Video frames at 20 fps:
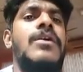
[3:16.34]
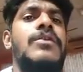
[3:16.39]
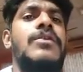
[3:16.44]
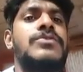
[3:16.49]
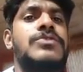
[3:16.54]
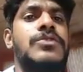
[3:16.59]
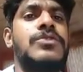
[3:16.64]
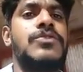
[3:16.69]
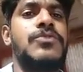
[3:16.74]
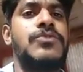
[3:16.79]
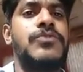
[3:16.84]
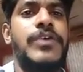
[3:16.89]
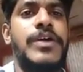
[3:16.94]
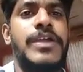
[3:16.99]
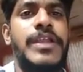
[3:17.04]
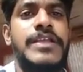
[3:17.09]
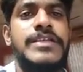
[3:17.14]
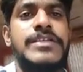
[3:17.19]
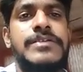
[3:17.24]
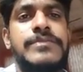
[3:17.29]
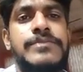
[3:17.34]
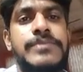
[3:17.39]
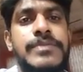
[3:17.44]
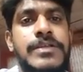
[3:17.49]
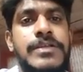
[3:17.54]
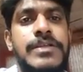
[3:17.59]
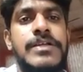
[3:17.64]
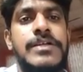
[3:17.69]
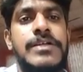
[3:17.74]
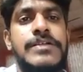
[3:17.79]
So for
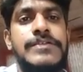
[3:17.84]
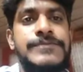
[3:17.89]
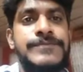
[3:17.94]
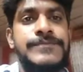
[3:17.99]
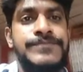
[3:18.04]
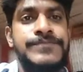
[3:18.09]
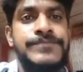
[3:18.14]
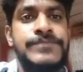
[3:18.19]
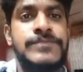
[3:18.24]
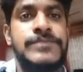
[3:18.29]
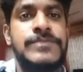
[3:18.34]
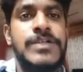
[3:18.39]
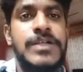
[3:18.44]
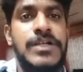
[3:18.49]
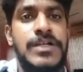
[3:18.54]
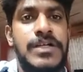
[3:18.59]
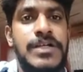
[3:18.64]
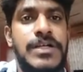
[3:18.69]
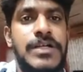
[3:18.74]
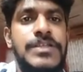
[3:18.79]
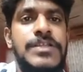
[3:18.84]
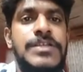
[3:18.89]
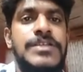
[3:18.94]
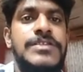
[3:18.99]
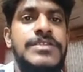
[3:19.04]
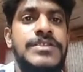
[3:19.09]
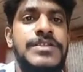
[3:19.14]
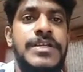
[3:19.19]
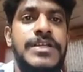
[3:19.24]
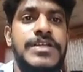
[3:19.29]
example,
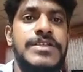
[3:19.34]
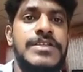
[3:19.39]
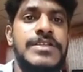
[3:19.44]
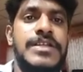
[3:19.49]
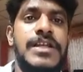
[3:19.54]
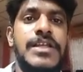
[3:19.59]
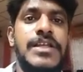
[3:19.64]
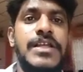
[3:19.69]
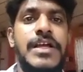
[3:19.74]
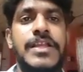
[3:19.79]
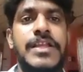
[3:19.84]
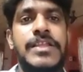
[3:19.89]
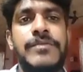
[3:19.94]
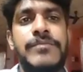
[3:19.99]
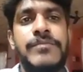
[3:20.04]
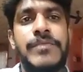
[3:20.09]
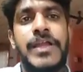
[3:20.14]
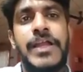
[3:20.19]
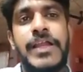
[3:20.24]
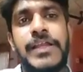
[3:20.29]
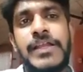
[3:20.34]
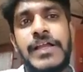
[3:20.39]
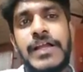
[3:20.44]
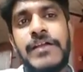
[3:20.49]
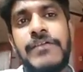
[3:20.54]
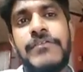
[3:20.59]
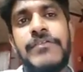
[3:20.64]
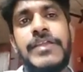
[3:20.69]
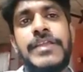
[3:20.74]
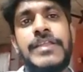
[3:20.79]
this detection algorithm can
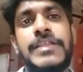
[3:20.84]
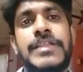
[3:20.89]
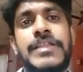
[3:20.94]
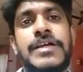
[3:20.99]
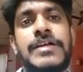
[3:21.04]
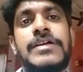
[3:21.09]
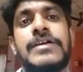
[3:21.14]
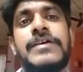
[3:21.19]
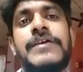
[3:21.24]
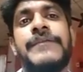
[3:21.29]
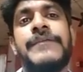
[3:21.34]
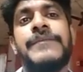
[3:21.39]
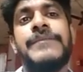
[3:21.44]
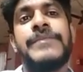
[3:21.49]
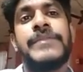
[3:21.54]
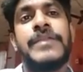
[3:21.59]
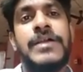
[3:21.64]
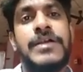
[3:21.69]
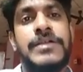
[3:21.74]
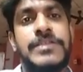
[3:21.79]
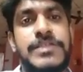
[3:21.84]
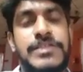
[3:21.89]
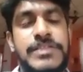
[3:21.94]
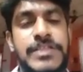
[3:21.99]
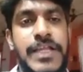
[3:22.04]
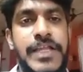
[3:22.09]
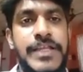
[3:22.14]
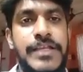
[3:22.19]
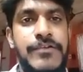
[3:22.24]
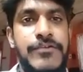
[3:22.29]
having this
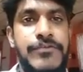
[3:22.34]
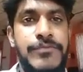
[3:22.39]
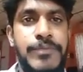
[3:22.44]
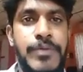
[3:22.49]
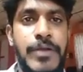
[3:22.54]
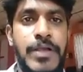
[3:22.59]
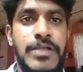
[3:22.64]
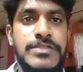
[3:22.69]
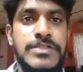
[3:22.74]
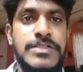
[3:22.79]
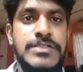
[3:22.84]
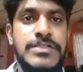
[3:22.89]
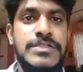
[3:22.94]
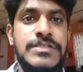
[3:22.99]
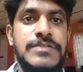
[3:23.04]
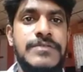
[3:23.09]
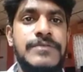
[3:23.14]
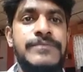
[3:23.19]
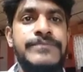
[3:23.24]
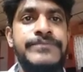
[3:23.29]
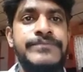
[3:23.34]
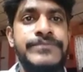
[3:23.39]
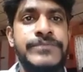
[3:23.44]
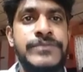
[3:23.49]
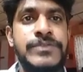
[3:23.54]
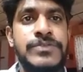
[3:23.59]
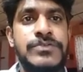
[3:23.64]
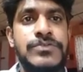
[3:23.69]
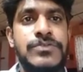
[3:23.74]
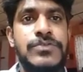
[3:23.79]
kind of process.
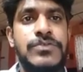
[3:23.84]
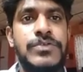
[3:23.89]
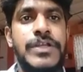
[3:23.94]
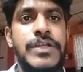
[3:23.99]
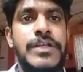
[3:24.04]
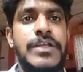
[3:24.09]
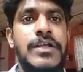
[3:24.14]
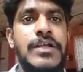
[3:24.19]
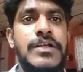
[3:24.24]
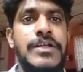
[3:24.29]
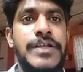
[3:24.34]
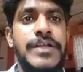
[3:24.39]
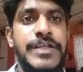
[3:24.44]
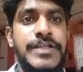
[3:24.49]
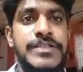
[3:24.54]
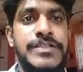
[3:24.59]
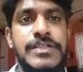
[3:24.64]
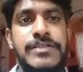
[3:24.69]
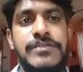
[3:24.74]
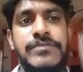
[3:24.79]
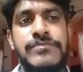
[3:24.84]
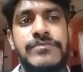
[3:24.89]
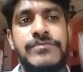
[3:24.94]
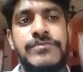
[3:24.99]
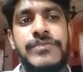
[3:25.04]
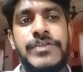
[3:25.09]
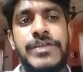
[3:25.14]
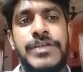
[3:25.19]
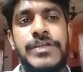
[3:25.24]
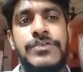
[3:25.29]
So deadlock detection
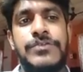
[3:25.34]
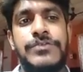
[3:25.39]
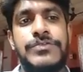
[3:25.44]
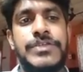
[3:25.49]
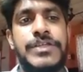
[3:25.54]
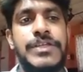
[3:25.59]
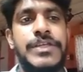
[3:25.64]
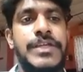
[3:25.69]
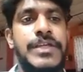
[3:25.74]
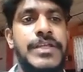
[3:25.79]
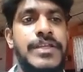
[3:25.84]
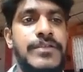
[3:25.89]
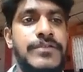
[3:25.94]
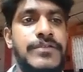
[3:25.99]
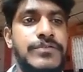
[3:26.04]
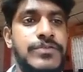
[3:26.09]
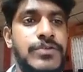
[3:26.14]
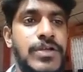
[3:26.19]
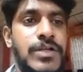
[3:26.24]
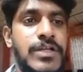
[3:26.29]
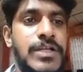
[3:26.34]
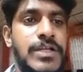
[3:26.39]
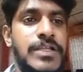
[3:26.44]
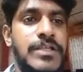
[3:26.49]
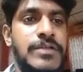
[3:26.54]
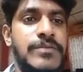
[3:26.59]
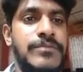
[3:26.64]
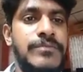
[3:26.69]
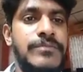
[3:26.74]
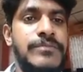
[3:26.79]
we are using here. So
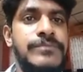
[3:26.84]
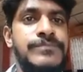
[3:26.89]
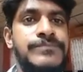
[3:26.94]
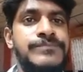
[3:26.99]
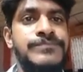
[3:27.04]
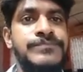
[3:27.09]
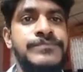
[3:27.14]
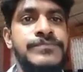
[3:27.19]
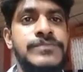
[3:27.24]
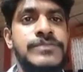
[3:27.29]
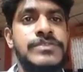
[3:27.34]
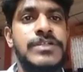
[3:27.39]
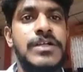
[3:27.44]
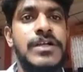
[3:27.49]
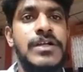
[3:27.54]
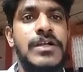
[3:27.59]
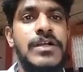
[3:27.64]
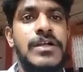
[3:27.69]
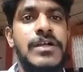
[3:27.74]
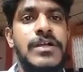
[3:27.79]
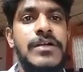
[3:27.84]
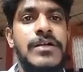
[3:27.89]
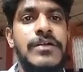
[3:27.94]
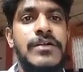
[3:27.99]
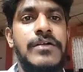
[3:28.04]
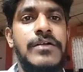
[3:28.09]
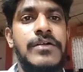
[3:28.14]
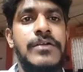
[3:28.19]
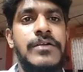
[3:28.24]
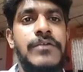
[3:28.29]
algorithm
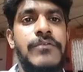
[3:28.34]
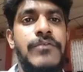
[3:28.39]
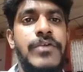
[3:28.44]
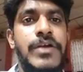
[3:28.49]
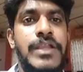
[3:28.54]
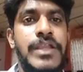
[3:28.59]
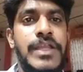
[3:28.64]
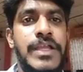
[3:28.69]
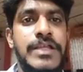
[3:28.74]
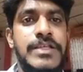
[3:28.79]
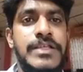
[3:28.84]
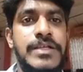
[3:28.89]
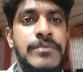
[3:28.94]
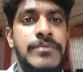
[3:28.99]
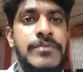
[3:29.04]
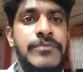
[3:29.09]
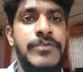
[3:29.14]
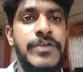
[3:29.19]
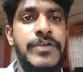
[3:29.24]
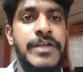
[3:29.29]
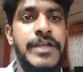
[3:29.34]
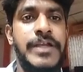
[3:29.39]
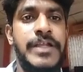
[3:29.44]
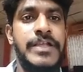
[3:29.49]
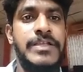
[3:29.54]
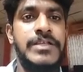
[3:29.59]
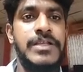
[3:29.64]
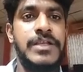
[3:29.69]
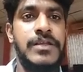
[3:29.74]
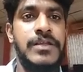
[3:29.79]
for the example for
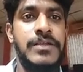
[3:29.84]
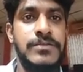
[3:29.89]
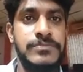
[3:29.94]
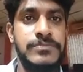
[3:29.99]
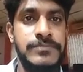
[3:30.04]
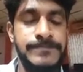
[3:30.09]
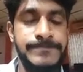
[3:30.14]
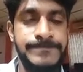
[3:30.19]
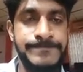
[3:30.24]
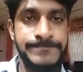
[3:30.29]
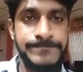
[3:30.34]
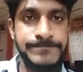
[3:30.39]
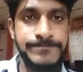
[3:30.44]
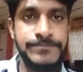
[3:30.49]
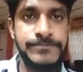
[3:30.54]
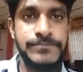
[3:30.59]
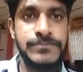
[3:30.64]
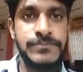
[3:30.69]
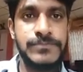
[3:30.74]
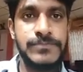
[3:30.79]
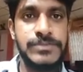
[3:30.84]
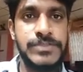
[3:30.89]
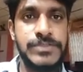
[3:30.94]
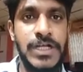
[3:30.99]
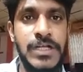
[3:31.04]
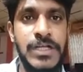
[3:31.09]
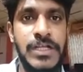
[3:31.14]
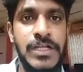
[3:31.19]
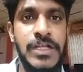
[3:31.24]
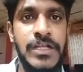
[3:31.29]
detection
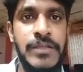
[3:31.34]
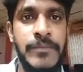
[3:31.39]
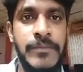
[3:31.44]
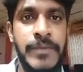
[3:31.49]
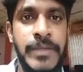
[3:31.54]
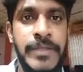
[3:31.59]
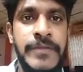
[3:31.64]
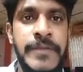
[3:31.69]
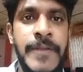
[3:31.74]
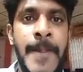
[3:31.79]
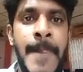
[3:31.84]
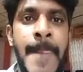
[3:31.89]
algorithm is